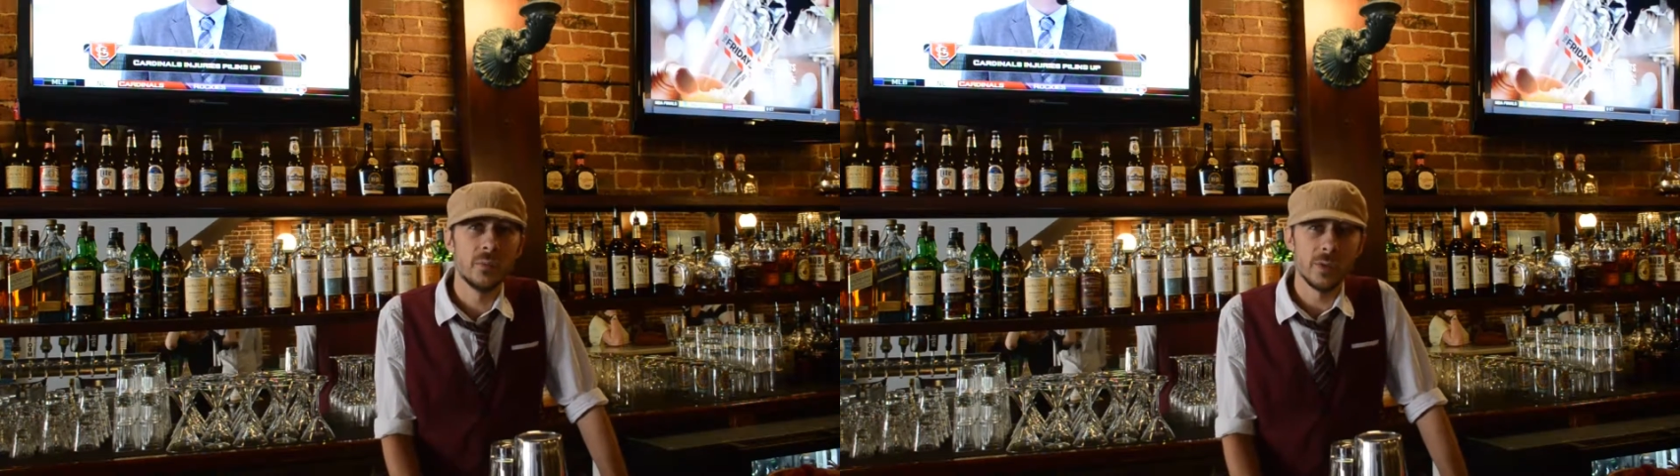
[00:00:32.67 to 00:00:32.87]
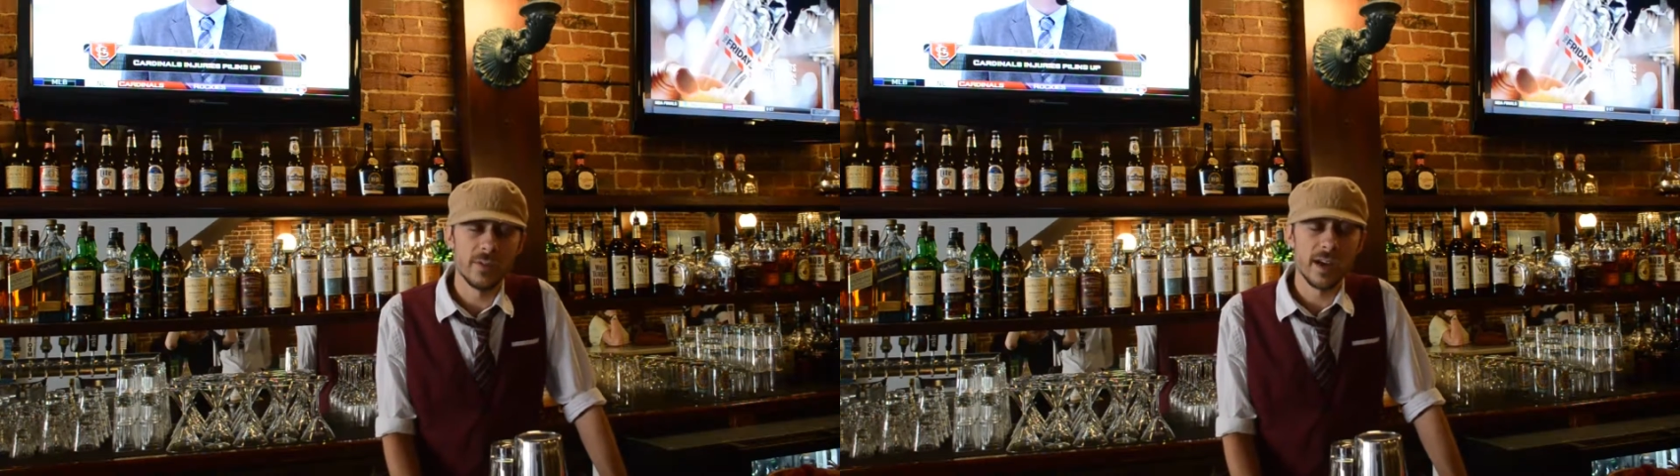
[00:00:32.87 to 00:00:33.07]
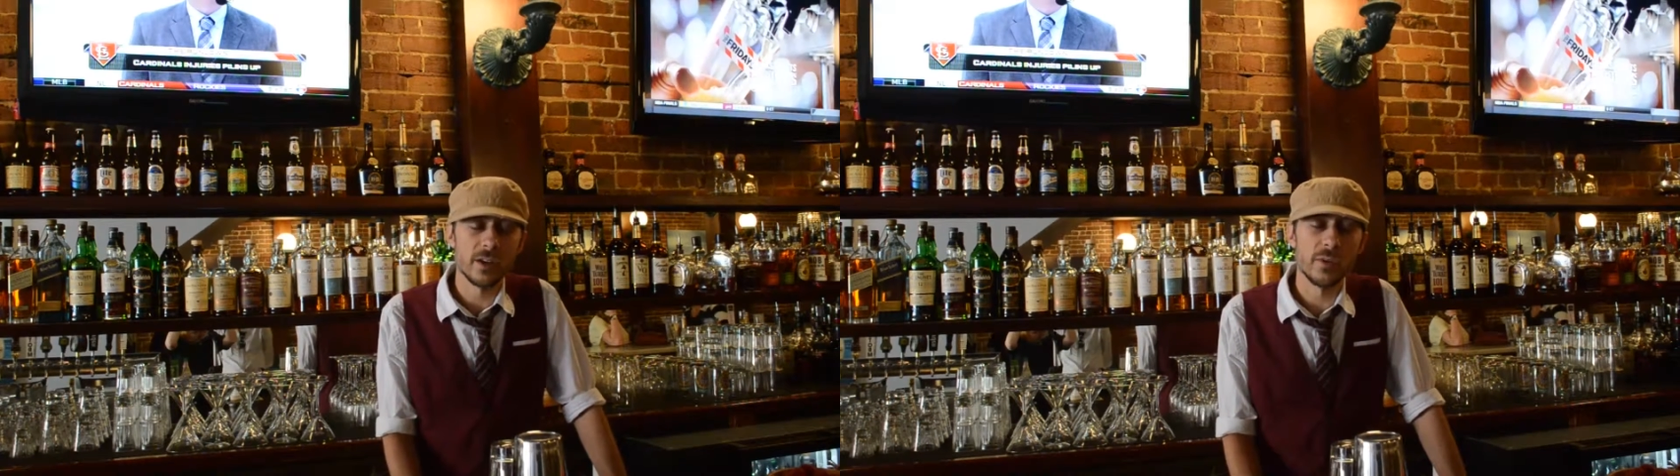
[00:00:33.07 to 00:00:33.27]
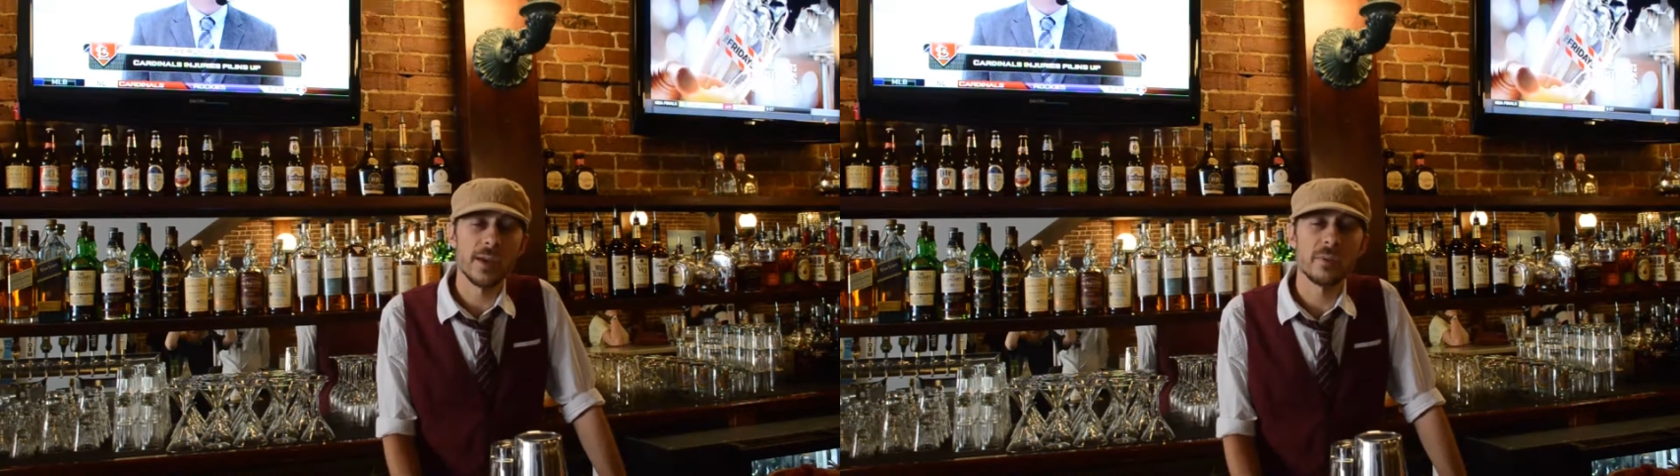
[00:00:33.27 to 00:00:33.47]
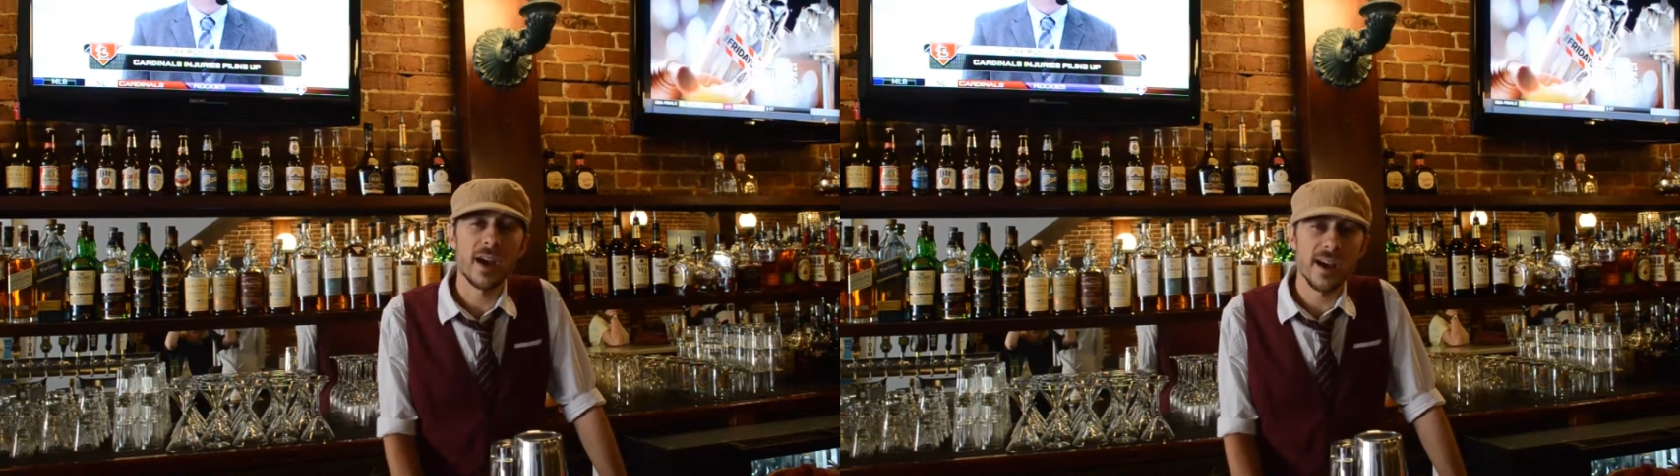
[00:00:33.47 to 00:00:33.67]
We've got a
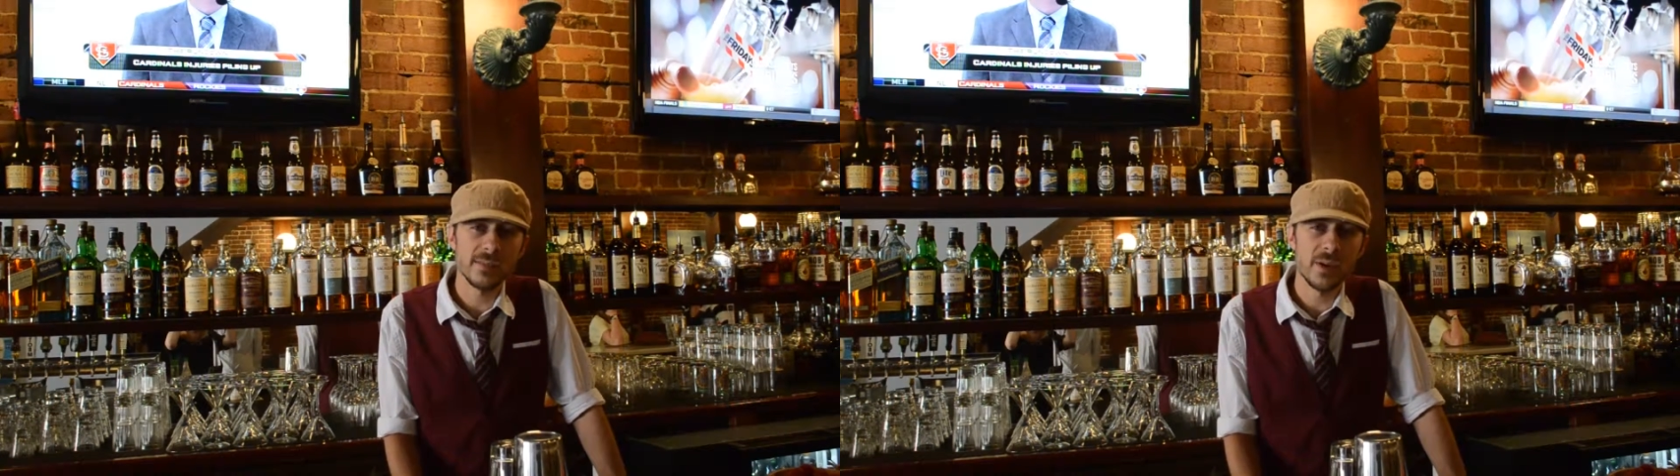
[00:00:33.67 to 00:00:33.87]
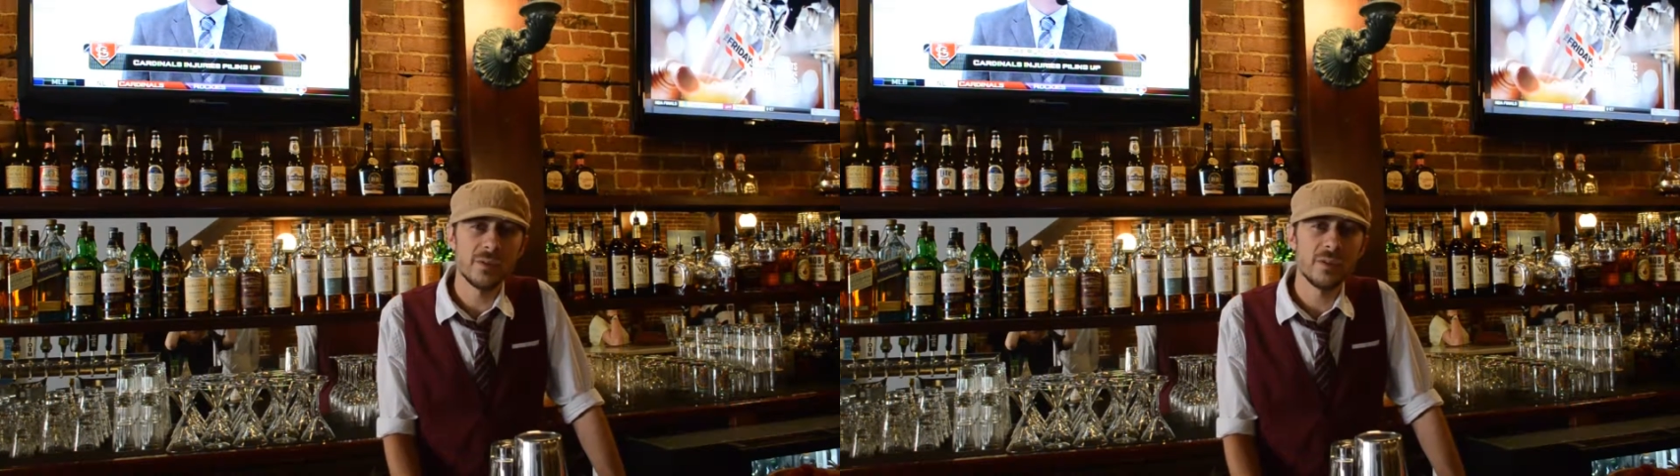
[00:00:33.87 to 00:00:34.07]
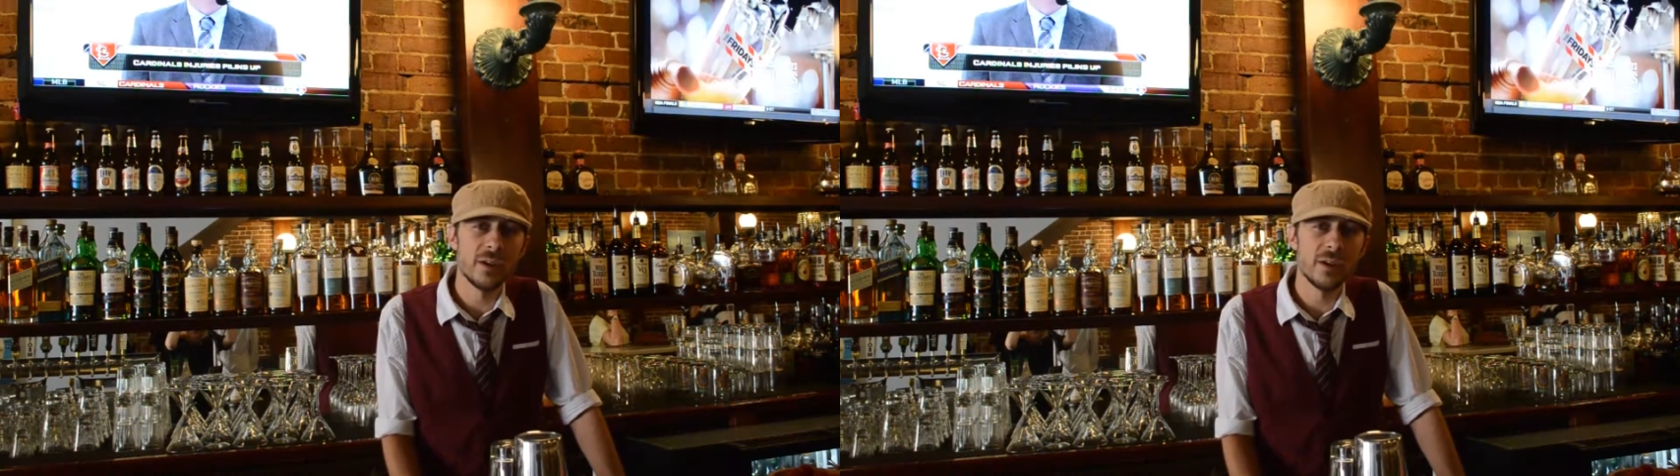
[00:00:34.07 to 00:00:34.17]
grape Cosmo,